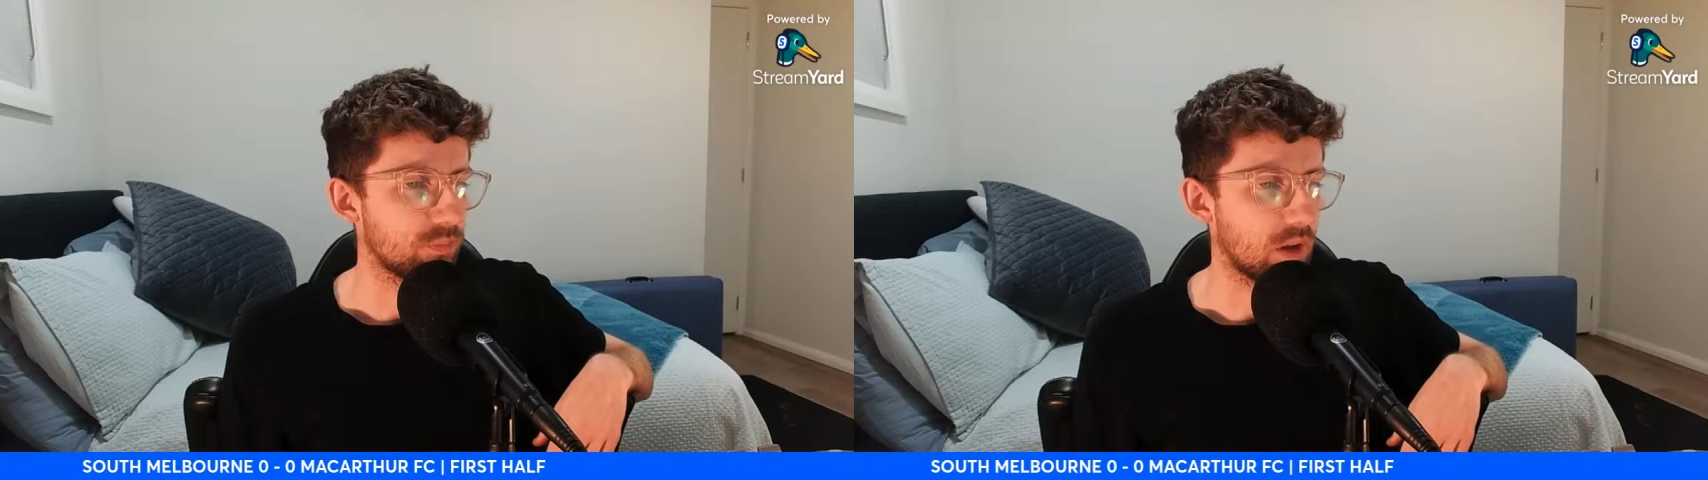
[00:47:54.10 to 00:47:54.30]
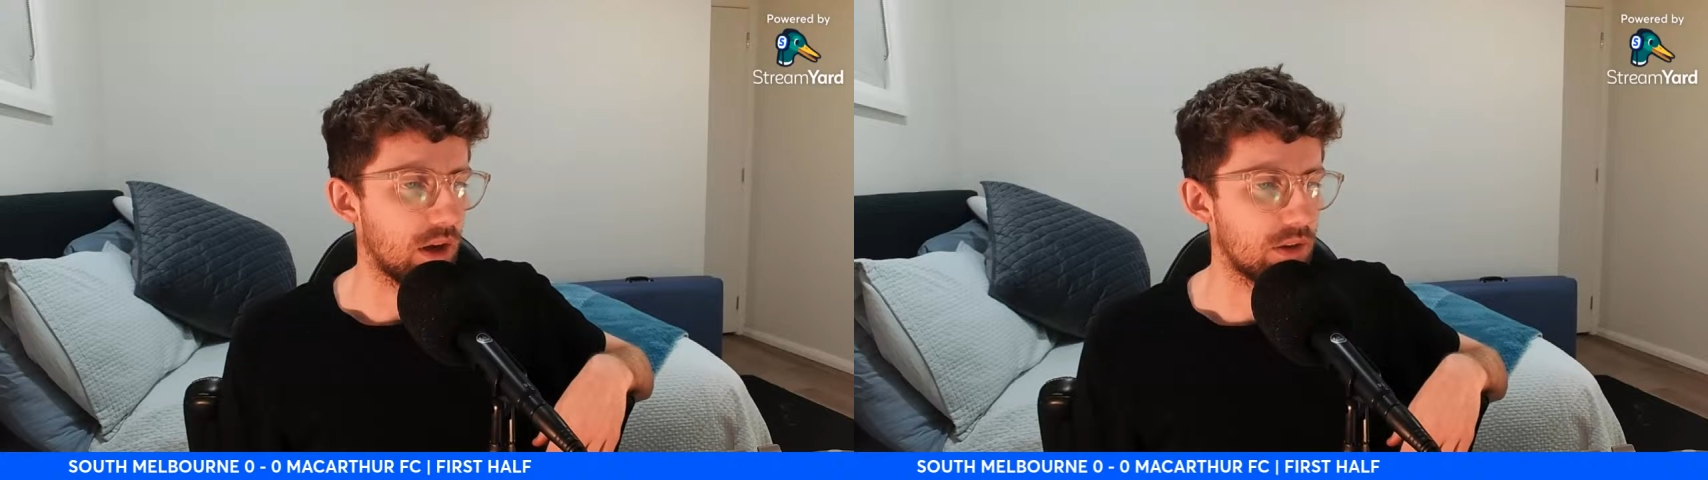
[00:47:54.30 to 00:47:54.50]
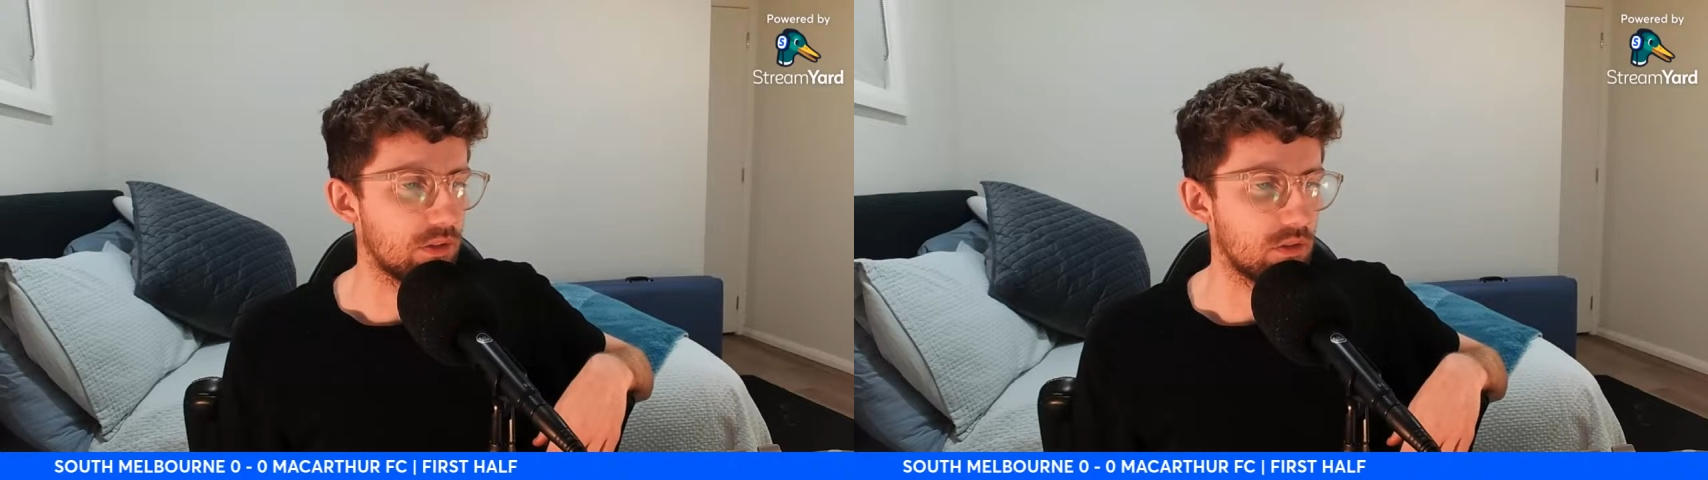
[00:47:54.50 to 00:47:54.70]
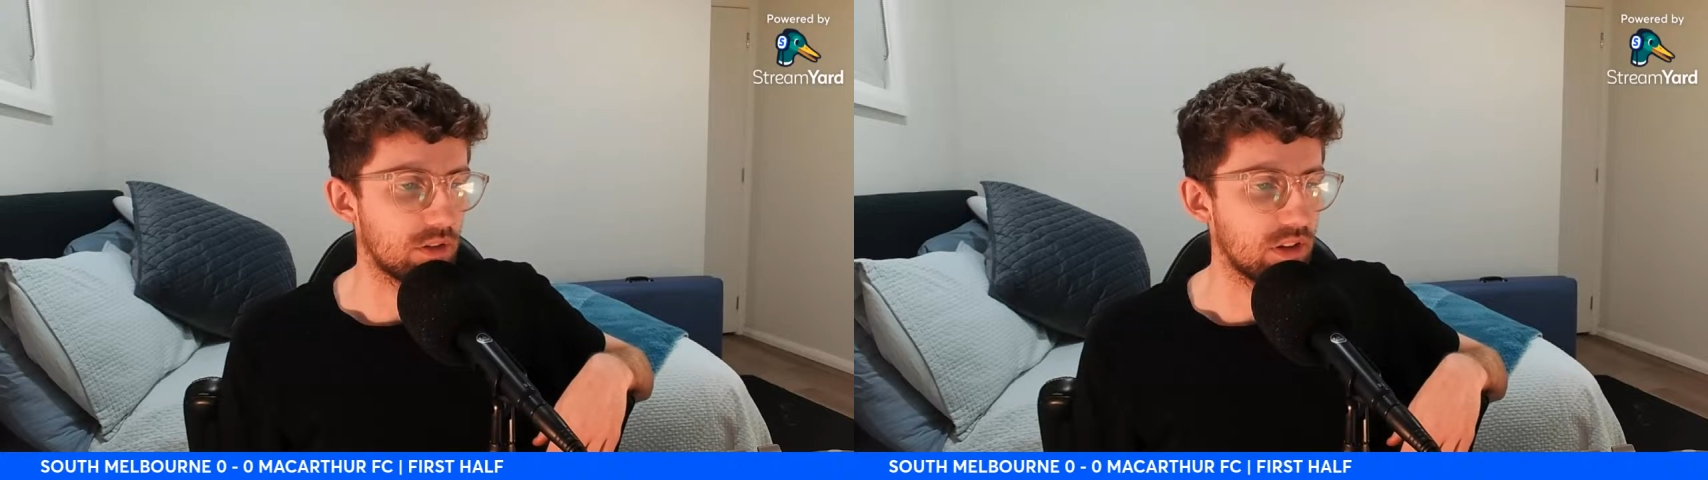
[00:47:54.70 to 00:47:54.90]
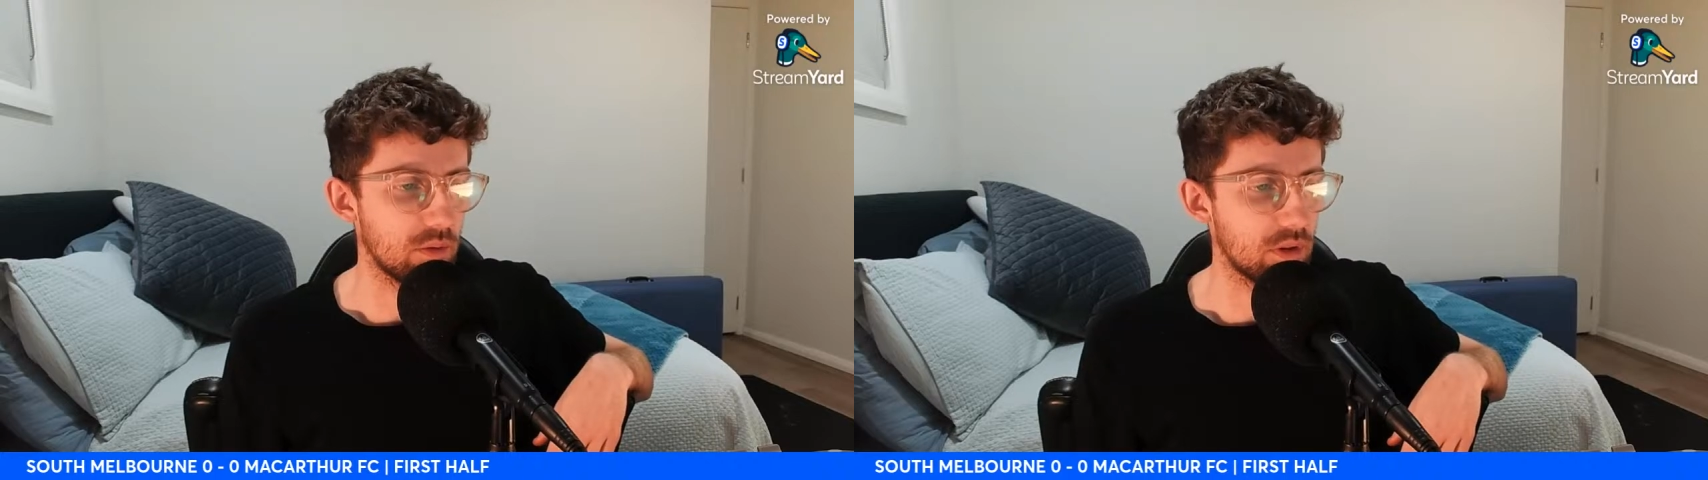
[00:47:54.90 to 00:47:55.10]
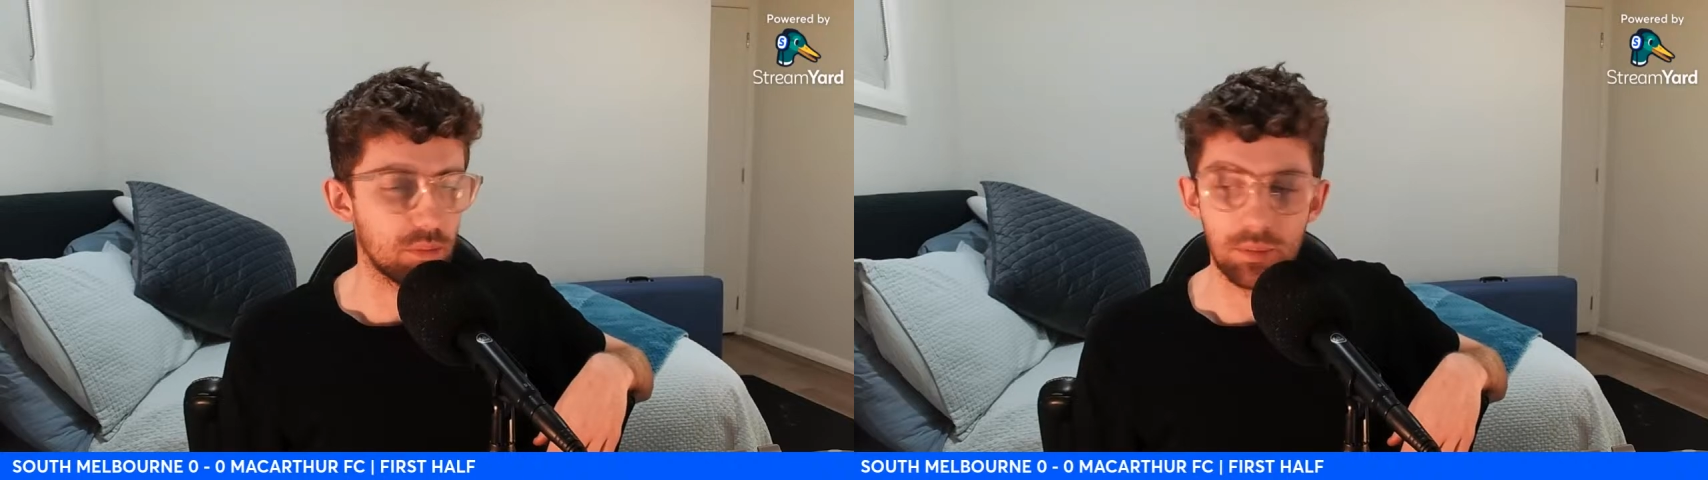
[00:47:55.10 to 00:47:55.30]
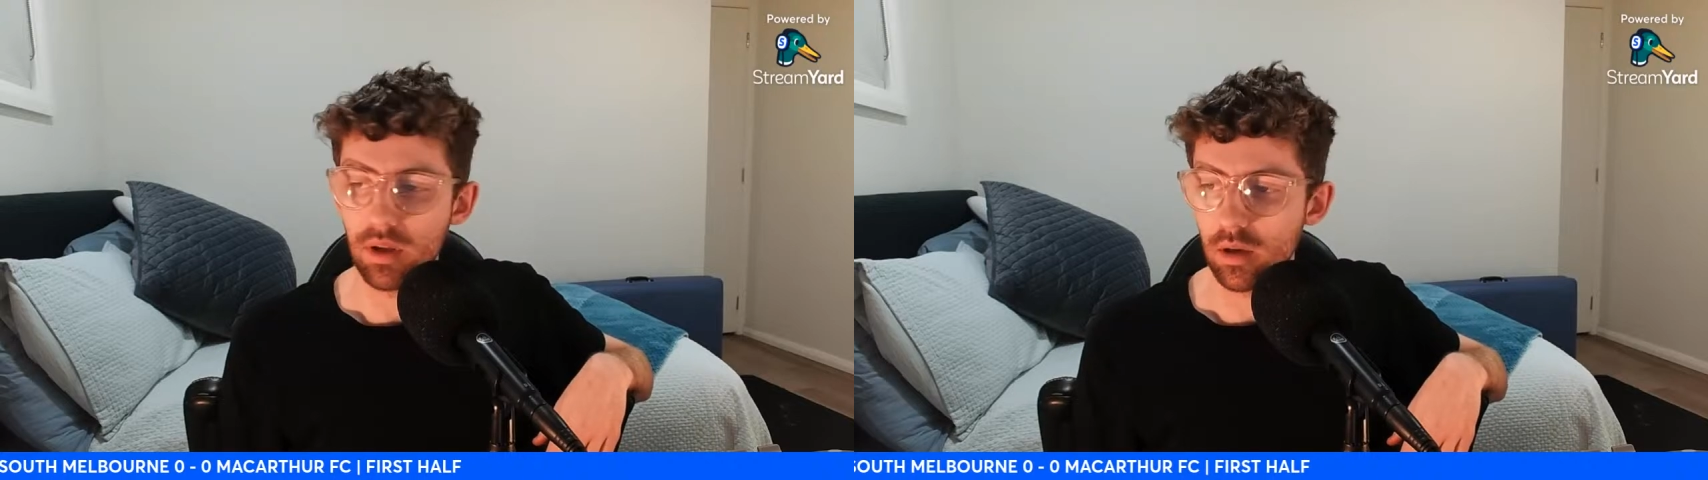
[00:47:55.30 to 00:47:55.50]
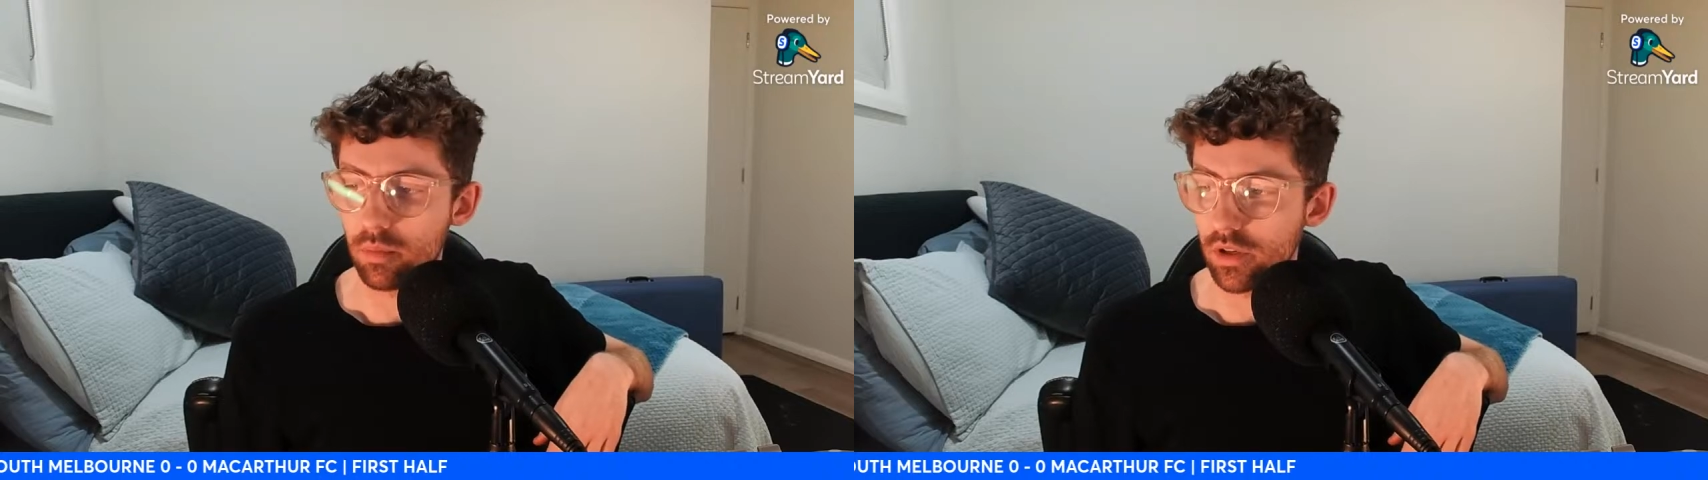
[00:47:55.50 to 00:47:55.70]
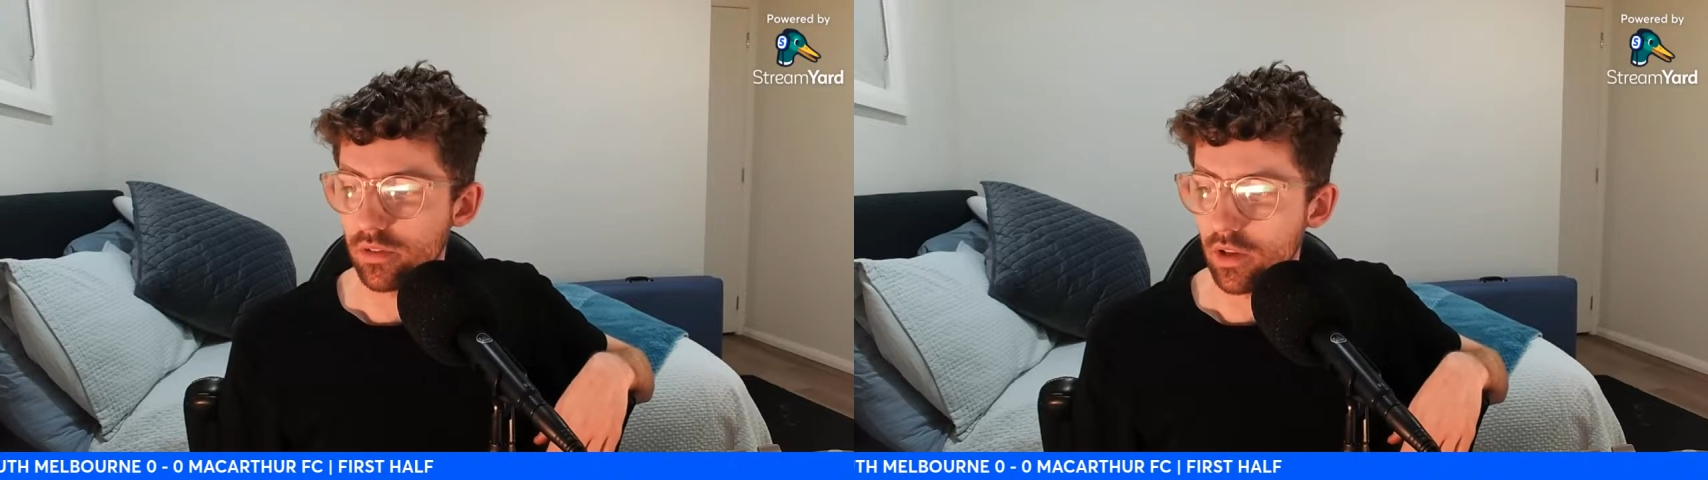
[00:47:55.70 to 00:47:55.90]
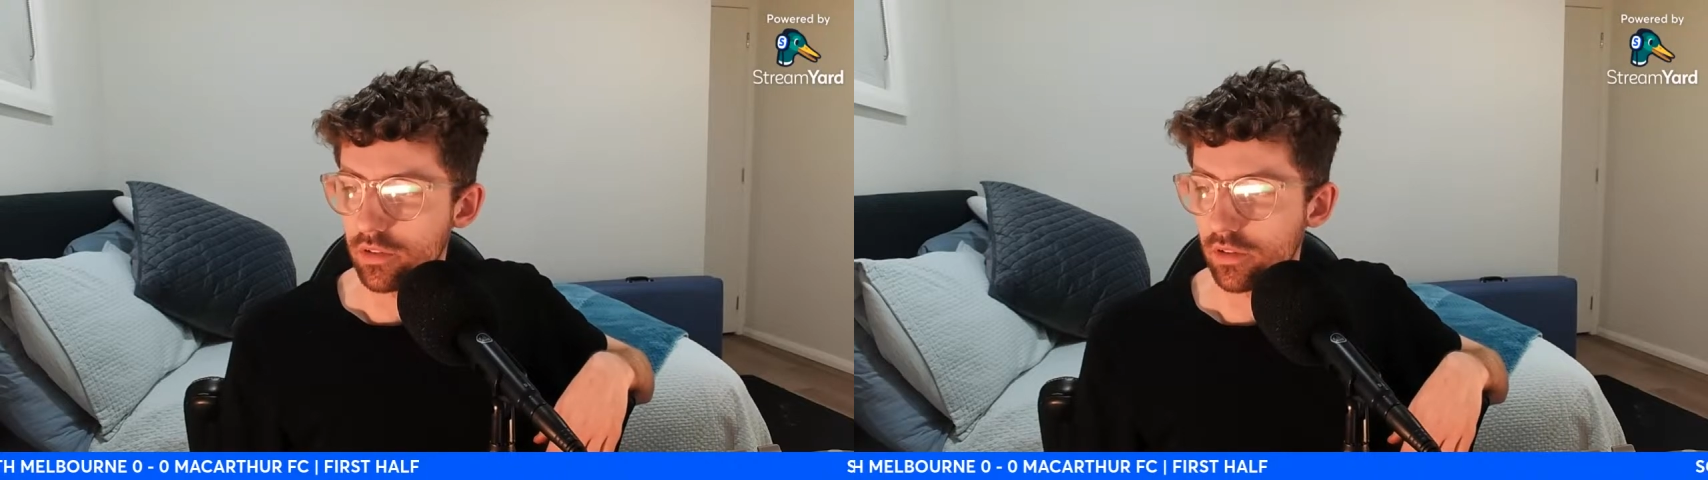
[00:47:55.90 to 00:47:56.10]
And I'll tell you what, they probably had a pretty
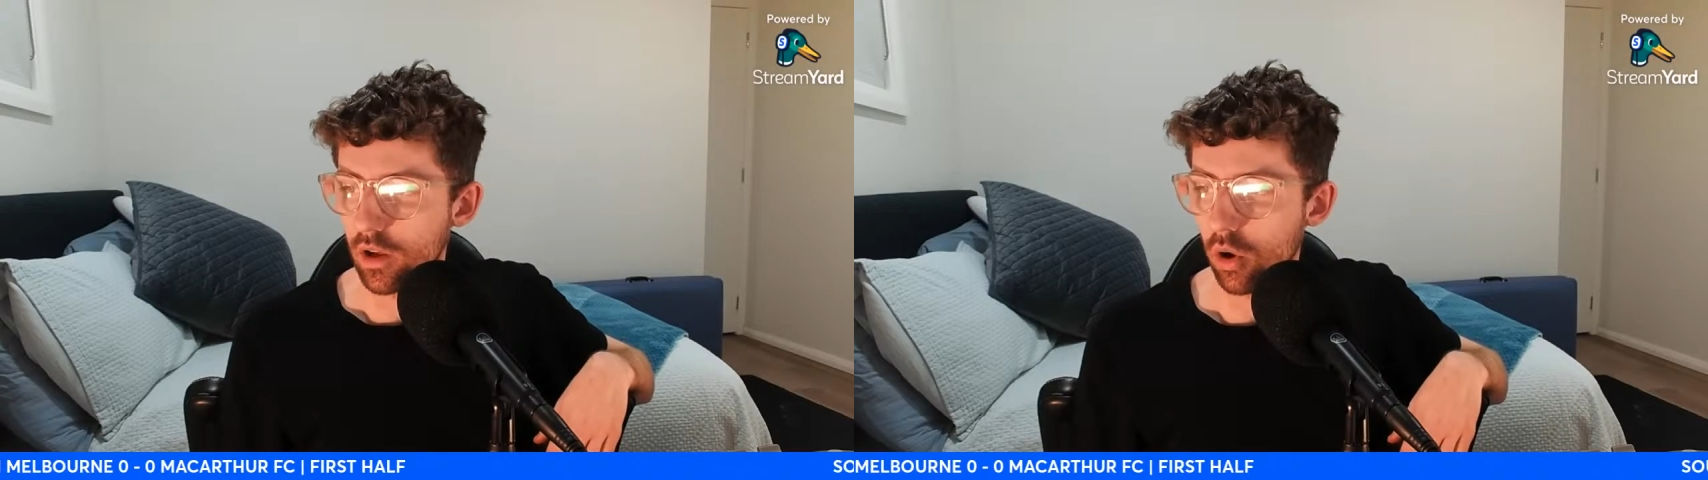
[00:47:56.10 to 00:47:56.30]
decent...